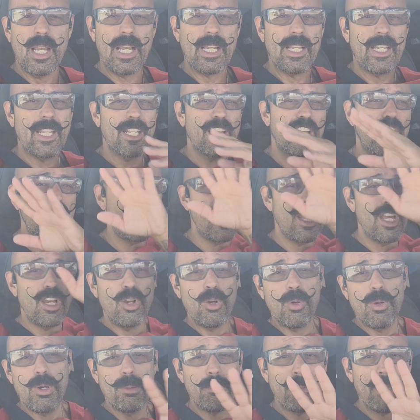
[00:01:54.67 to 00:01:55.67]
I got a
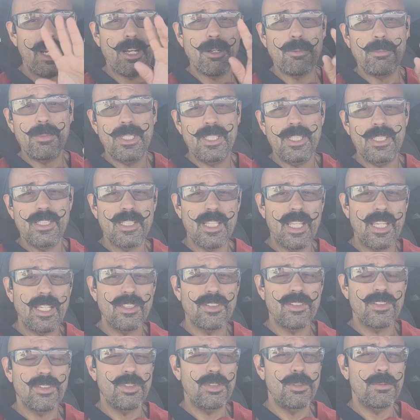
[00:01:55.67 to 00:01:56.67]
glow about me
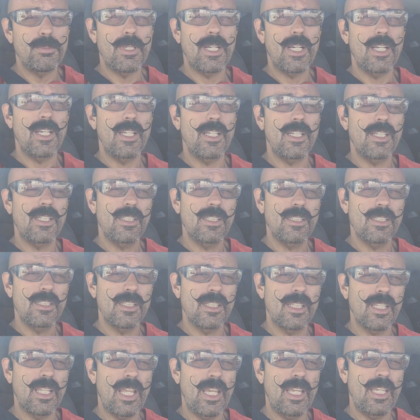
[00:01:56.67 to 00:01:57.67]
thanks to my
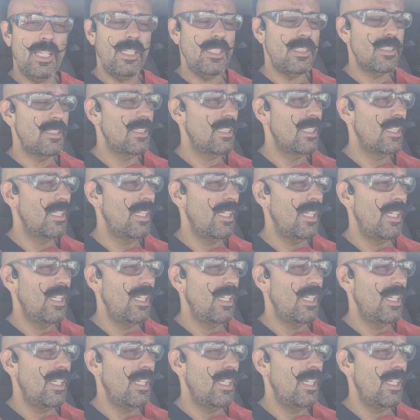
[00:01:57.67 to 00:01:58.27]
light,